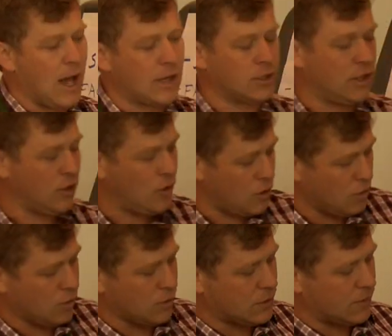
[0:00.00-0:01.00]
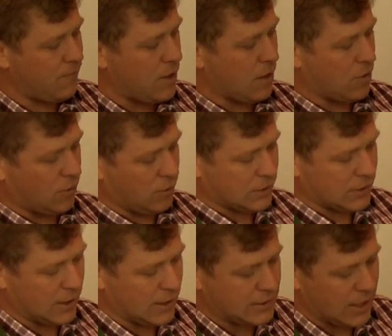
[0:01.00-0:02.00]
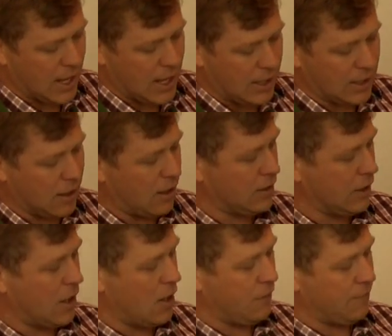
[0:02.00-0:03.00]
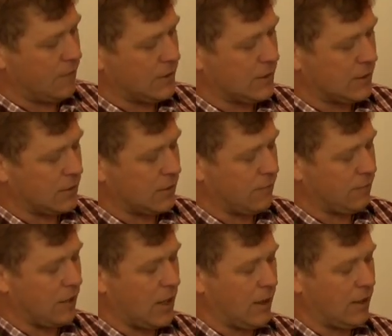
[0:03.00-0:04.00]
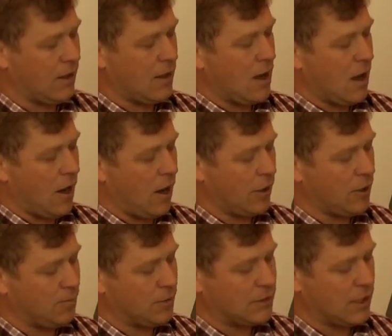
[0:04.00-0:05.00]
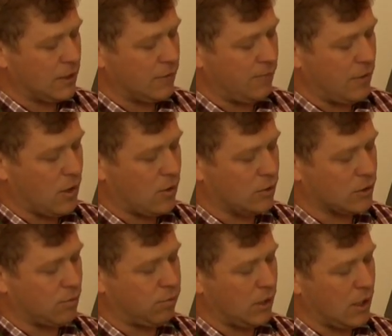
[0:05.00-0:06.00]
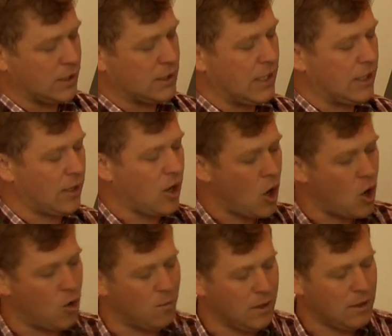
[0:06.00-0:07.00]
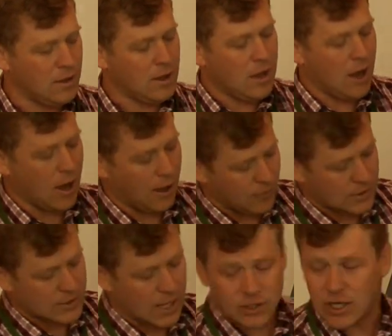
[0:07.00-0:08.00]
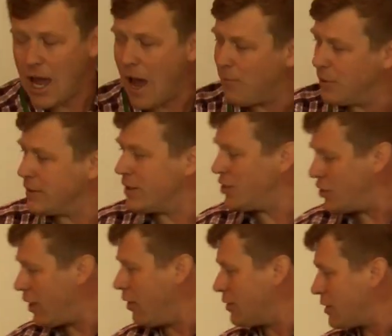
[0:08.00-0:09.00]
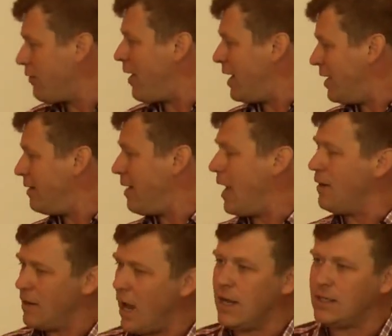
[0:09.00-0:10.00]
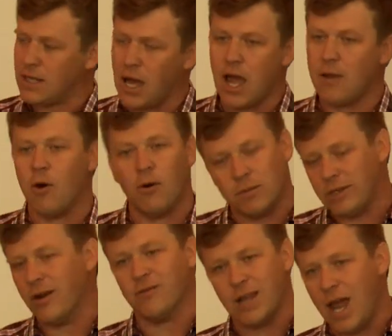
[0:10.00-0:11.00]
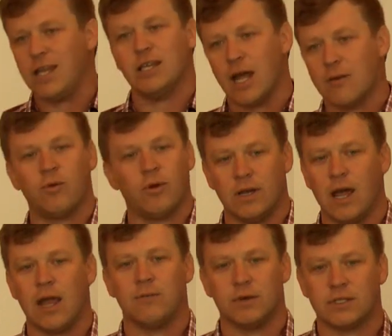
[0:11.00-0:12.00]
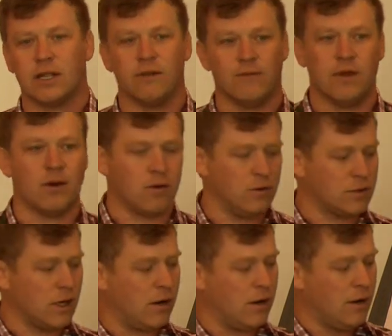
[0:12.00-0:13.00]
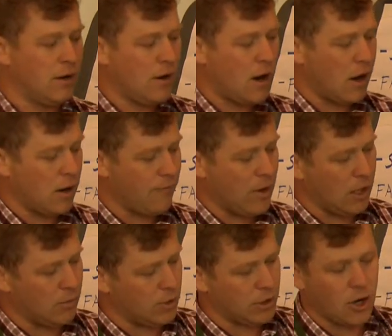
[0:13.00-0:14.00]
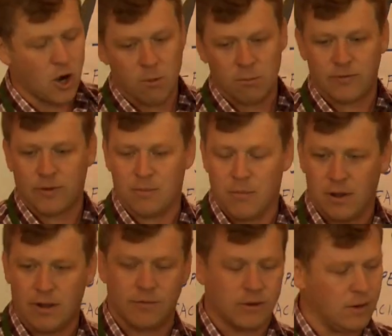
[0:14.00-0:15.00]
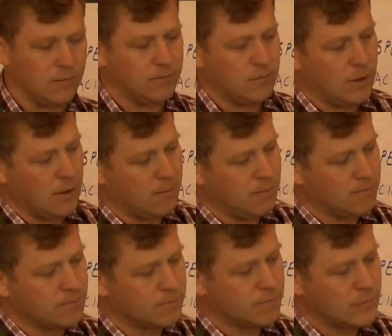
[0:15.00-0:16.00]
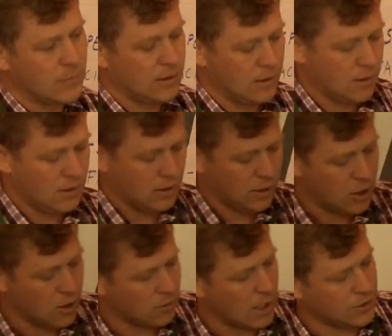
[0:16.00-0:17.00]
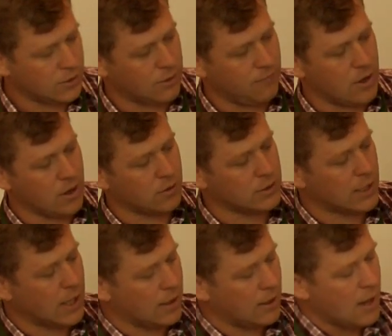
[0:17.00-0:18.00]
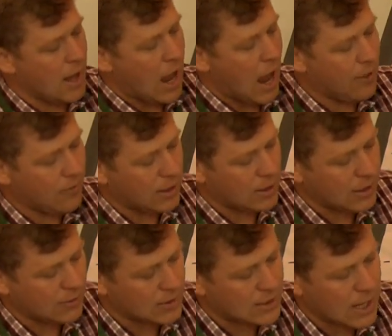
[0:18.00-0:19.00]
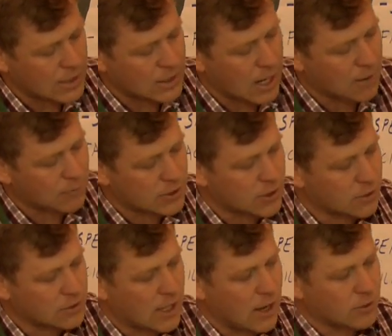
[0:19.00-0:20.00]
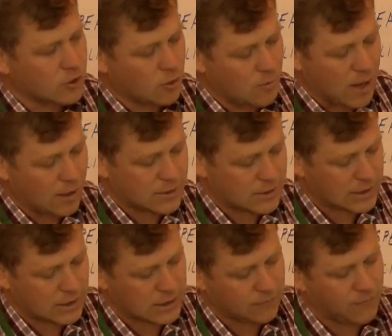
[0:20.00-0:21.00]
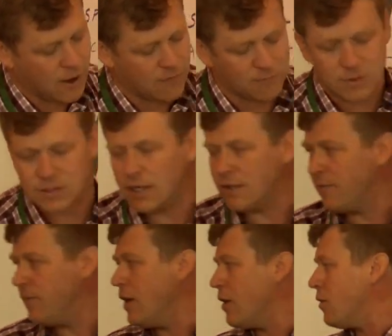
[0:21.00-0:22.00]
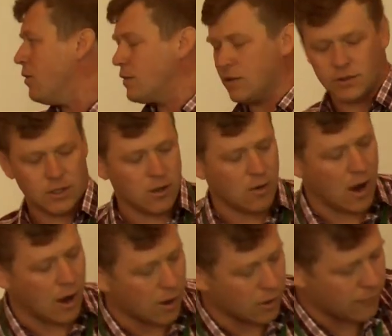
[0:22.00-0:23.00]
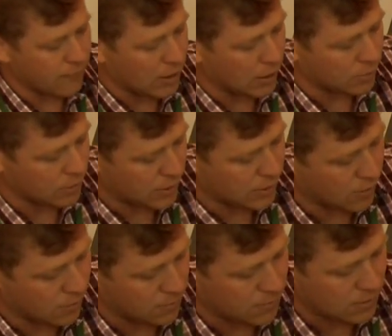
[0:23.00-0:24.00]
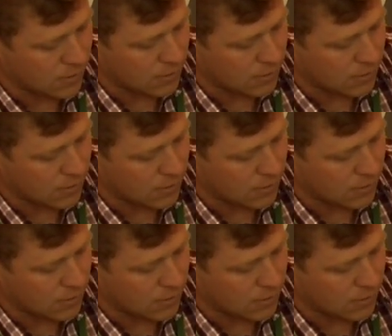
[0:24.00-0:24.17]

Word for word: actually use vehicles in a day, and I'll, uh, you know, if this is sort of like 100% of vehicles are plugged in at home, uh, this actually happens in general, sort of at at nighttime. You know, 99.9% percent of vehicles are are available at home if they're if they're um, you know, light duty vehicles again. And then in the daytime, this goes down to about 65% of vehicles or so are available at home.